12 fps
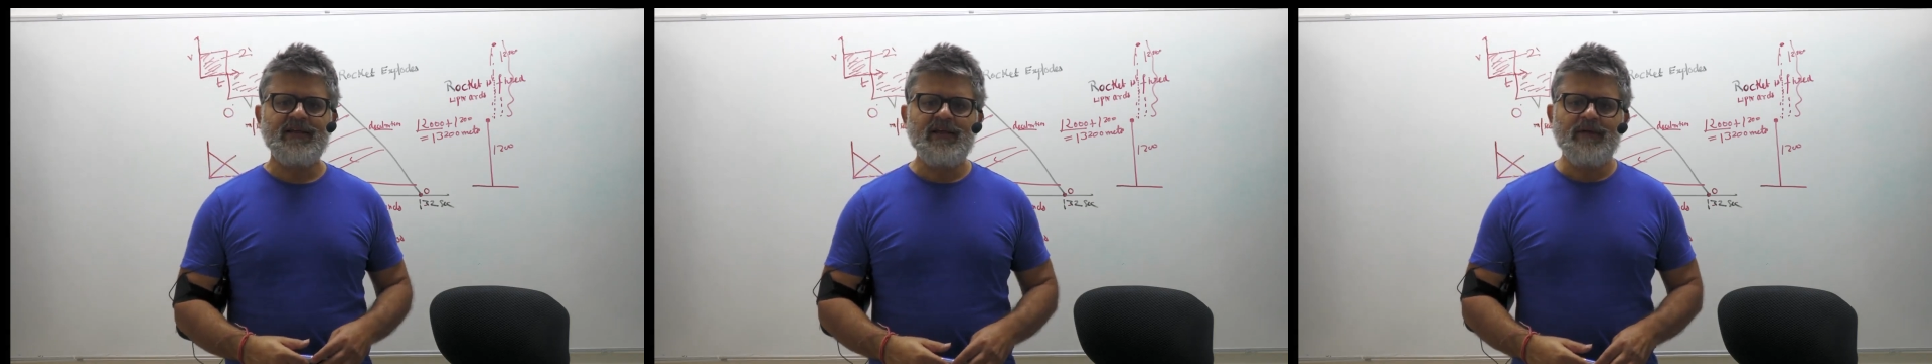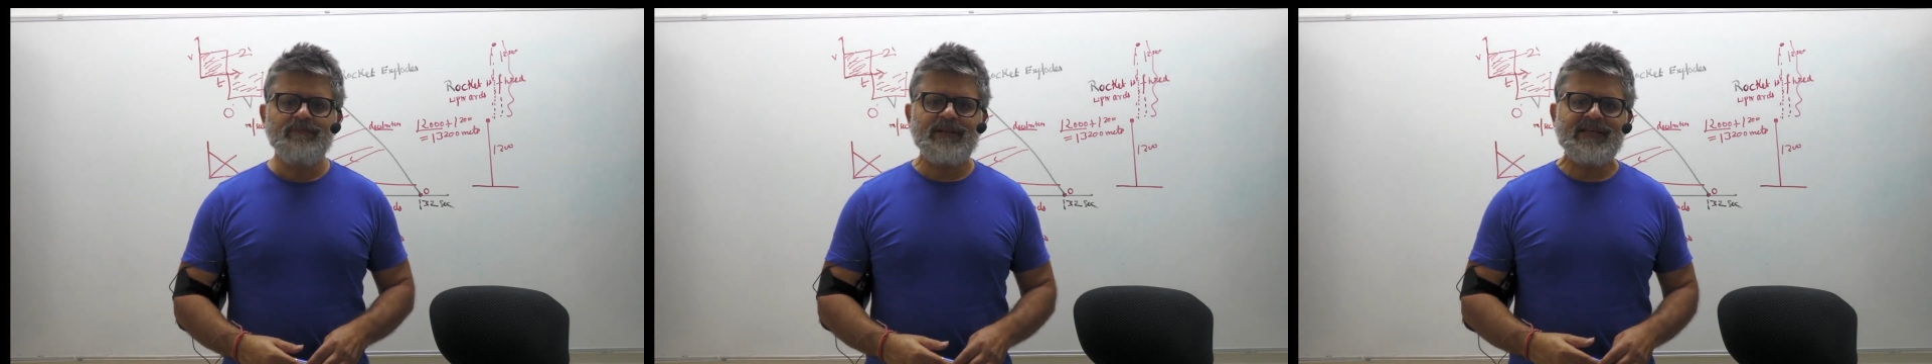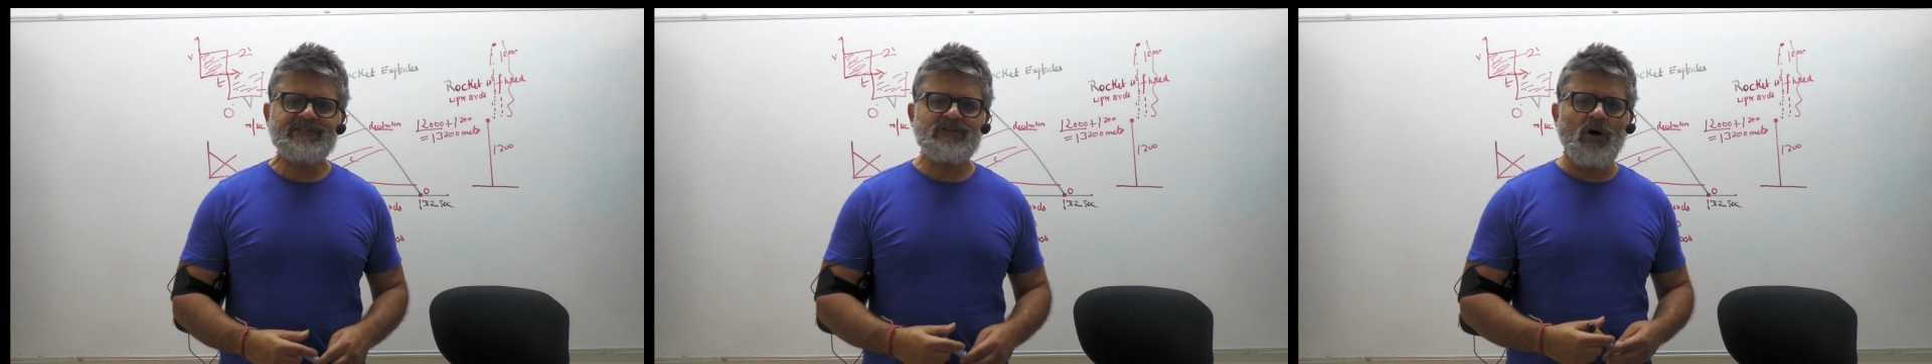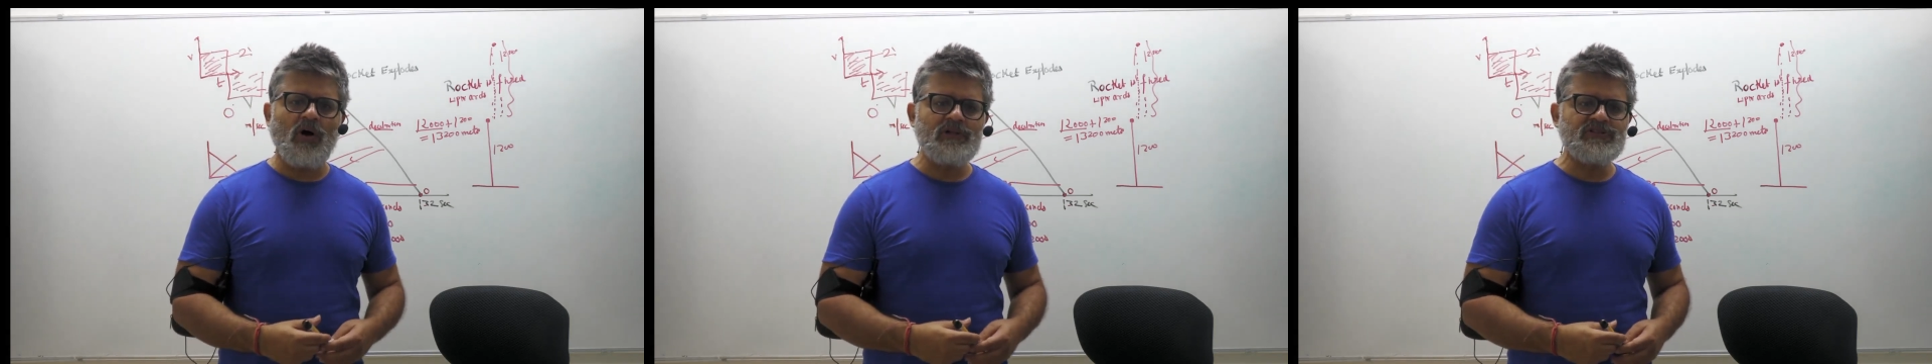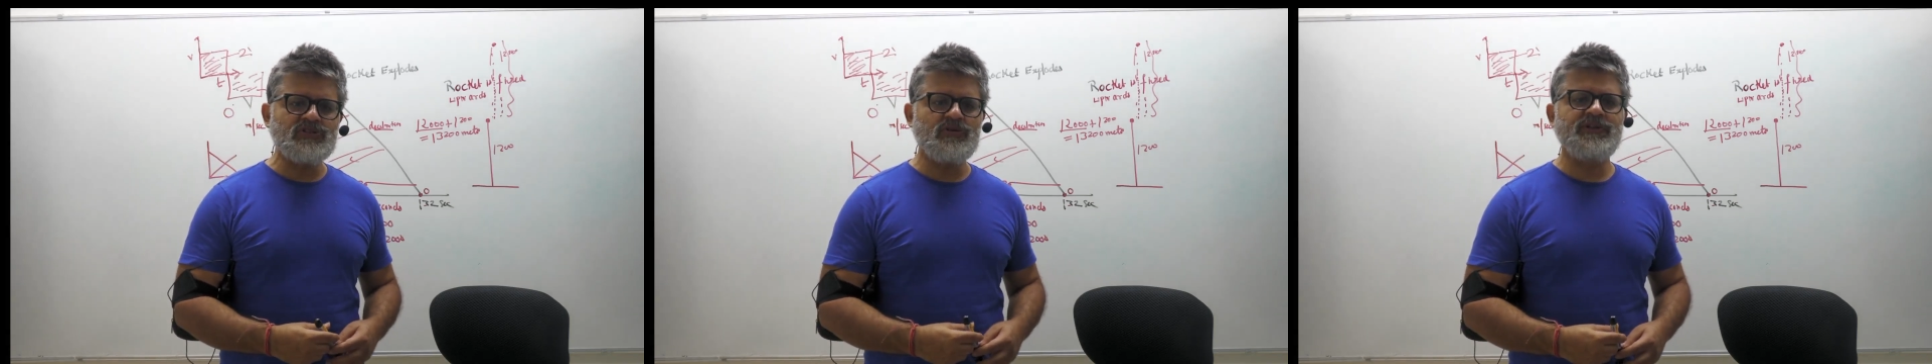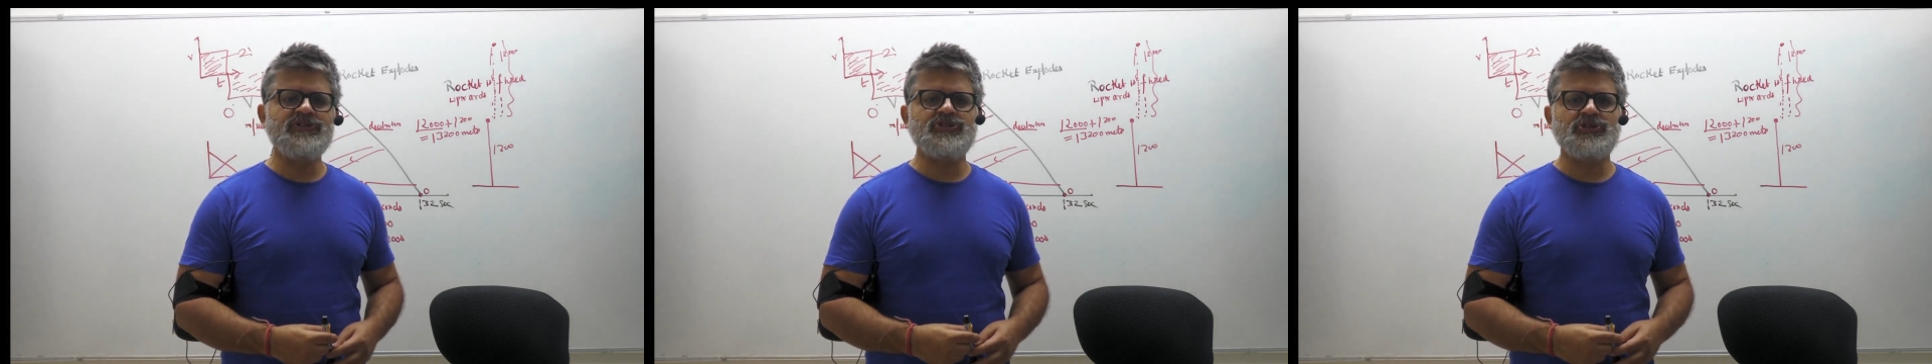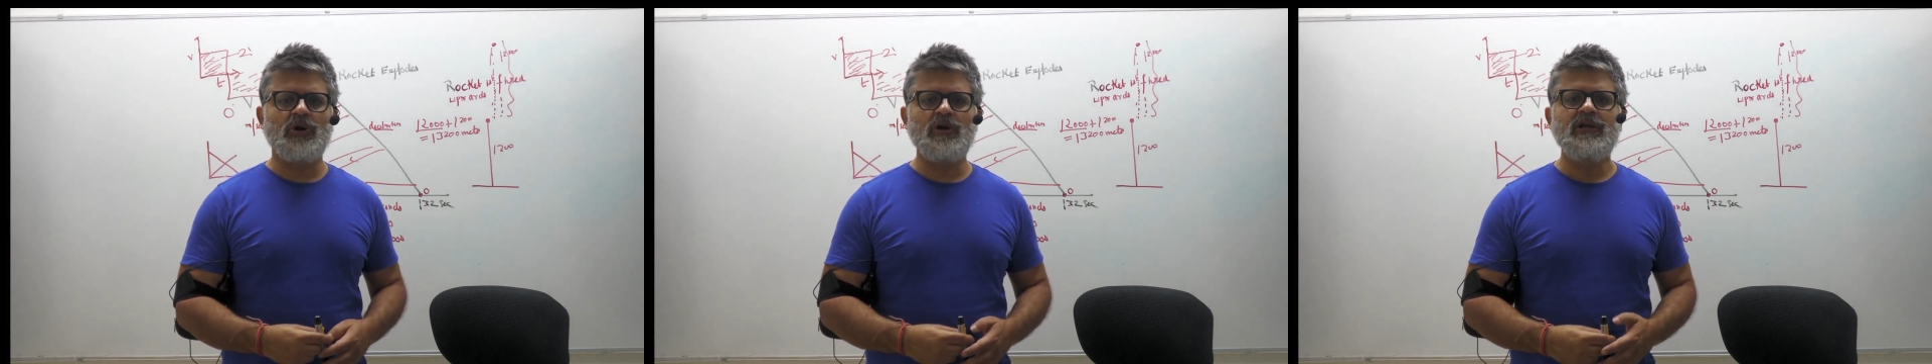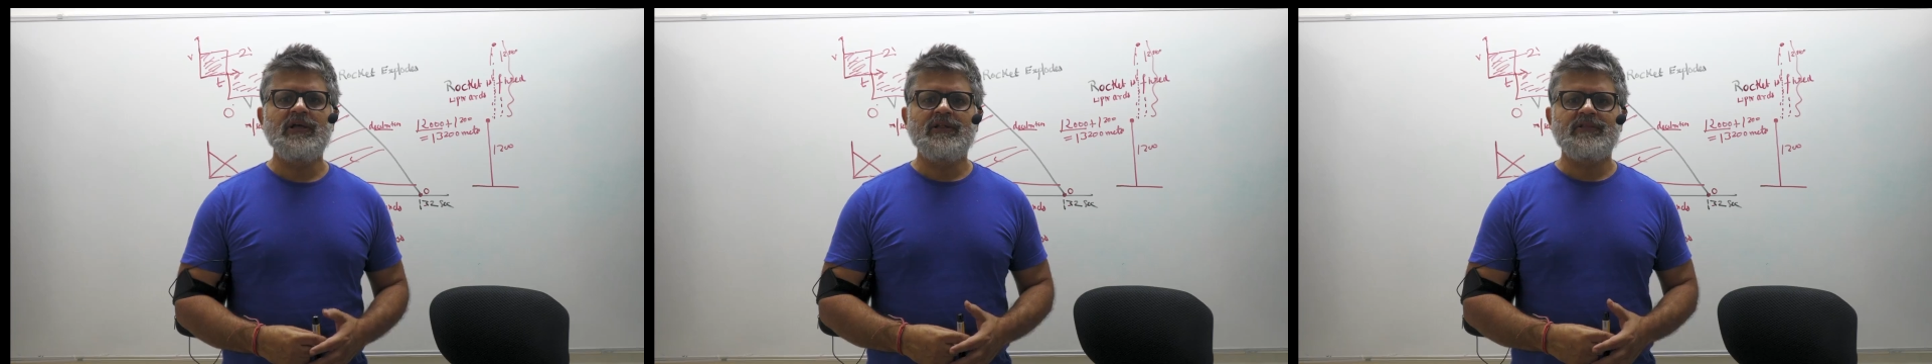Please also ensure
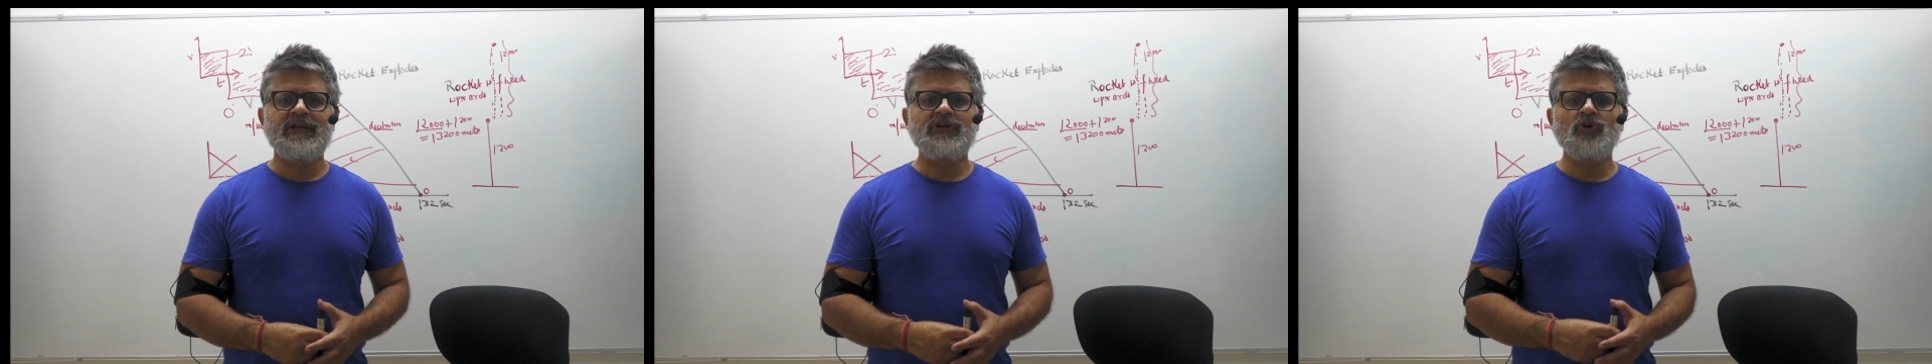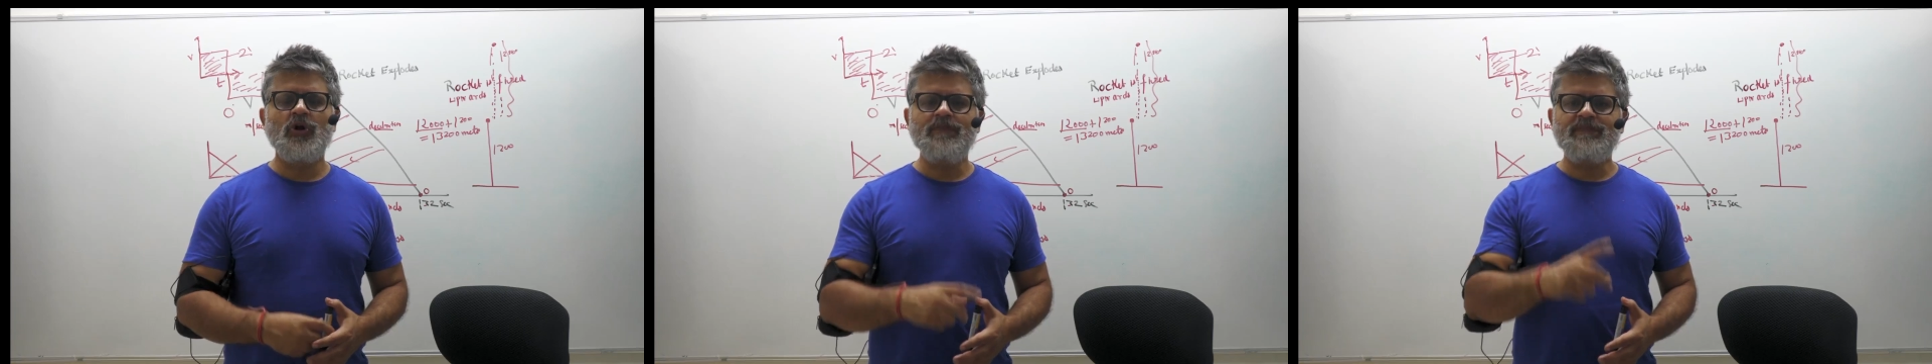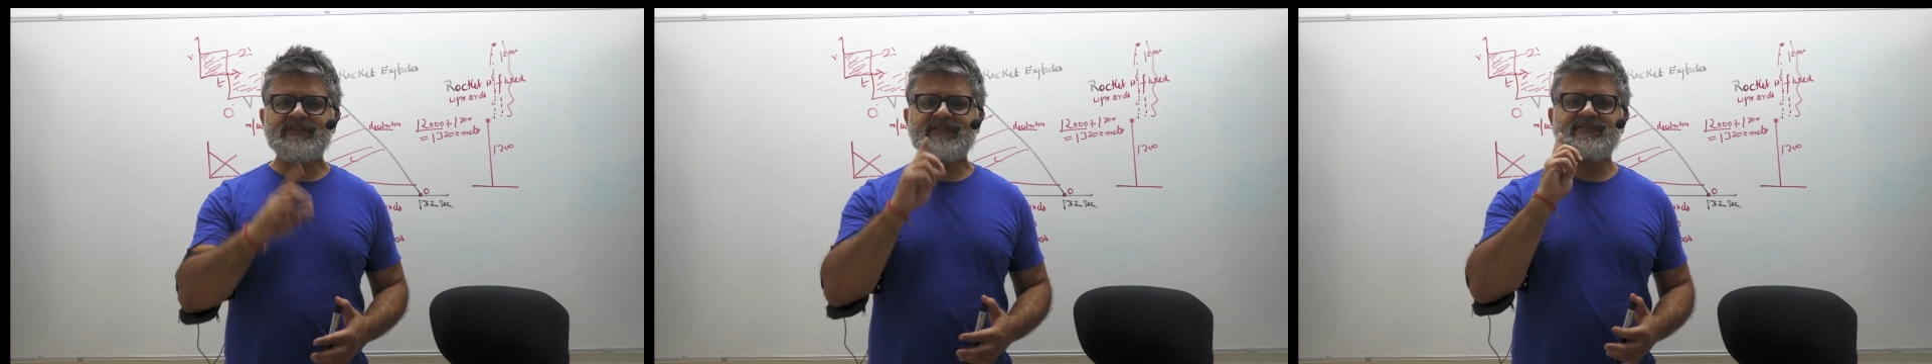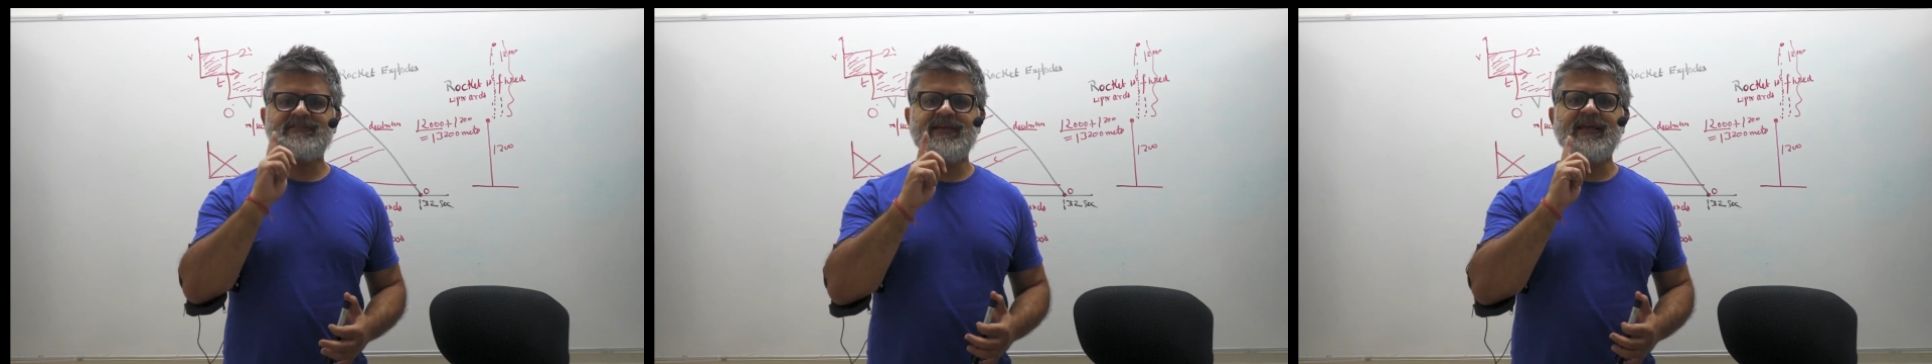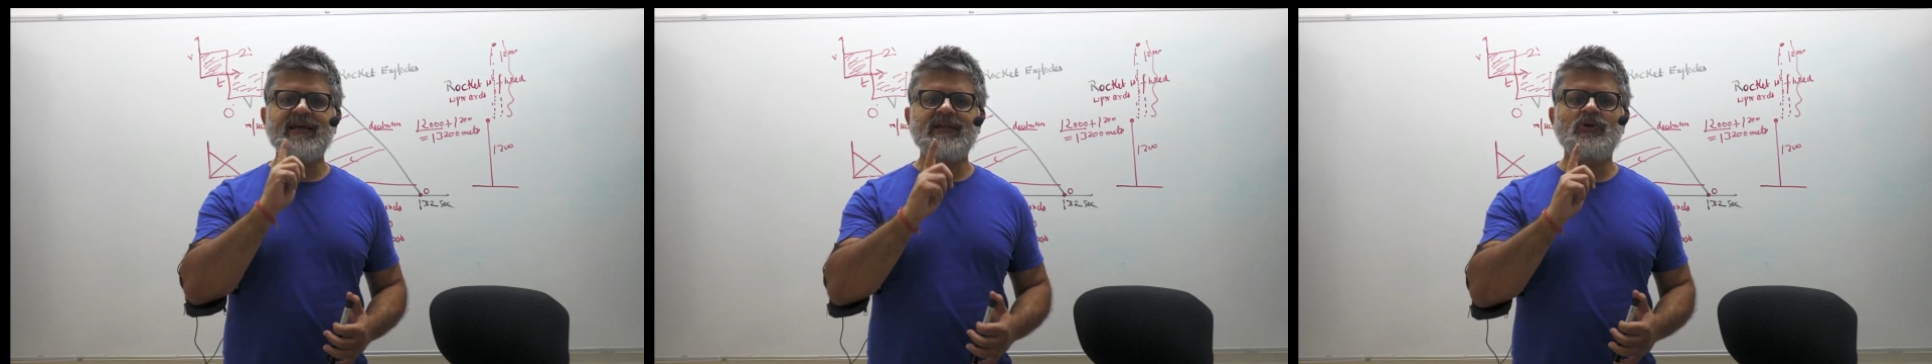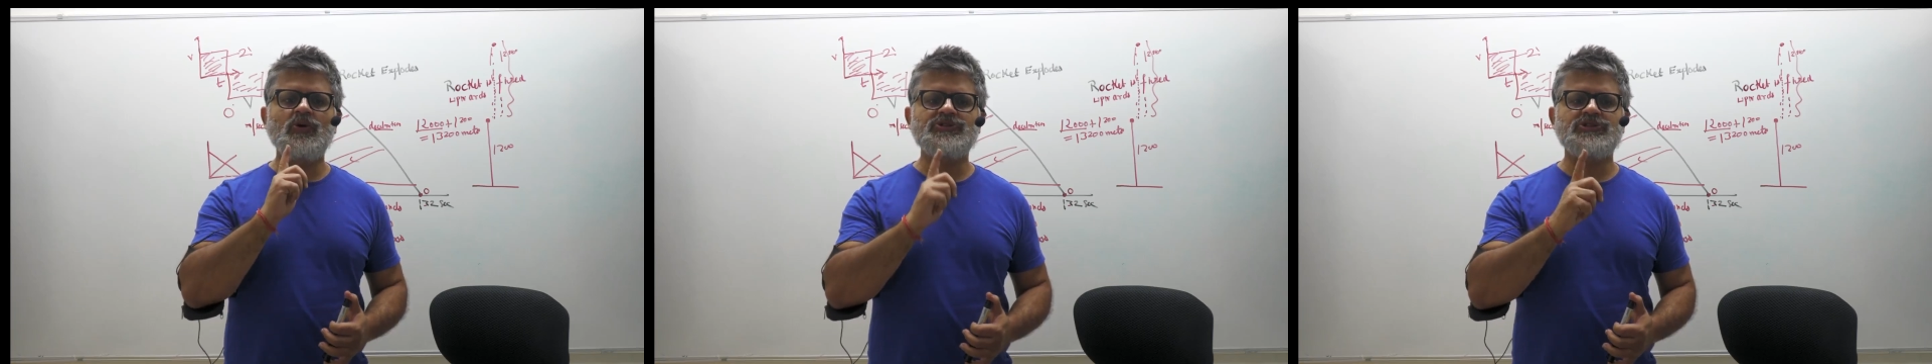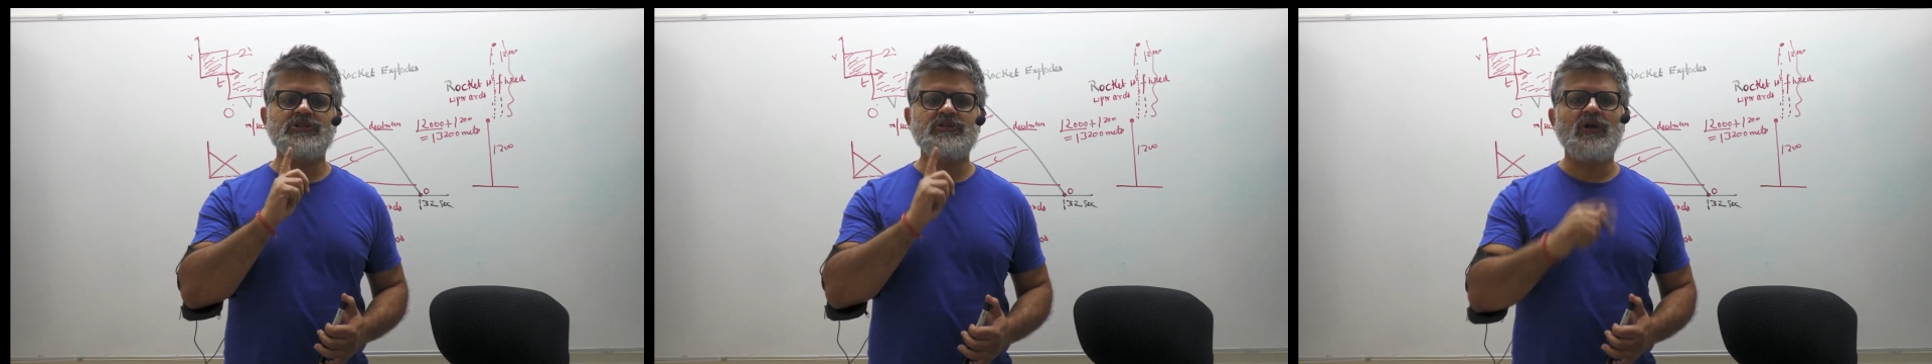that you don't miss a single question